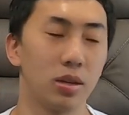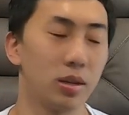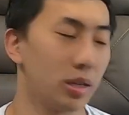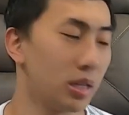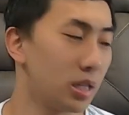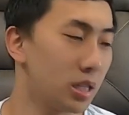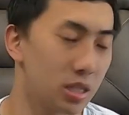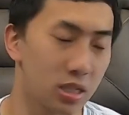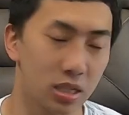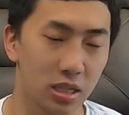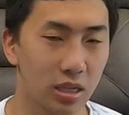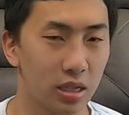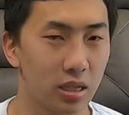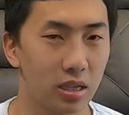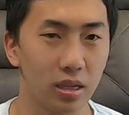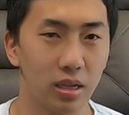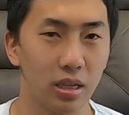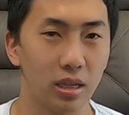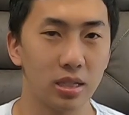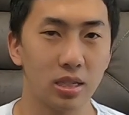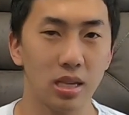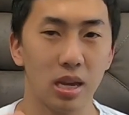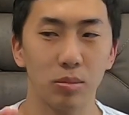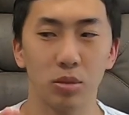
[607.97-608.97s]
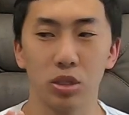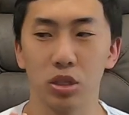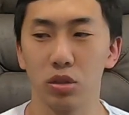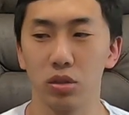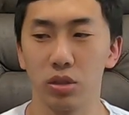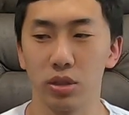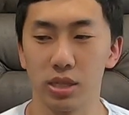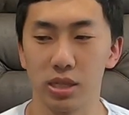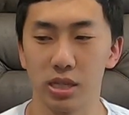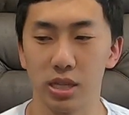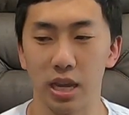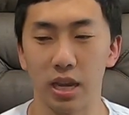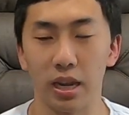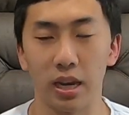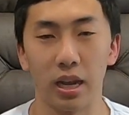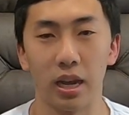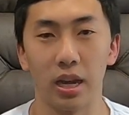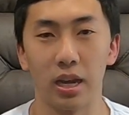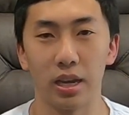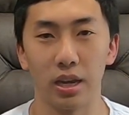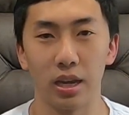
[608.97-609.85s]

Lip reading: It's absolutely insane.